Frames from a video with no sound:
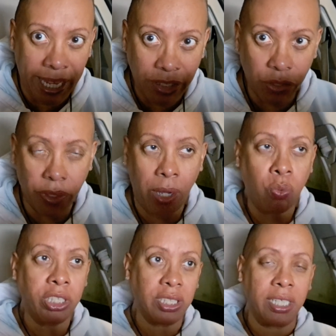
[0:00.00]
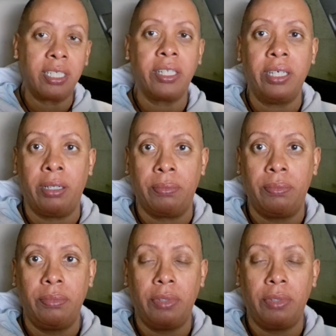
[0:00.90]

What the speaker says: angel that was sent to them.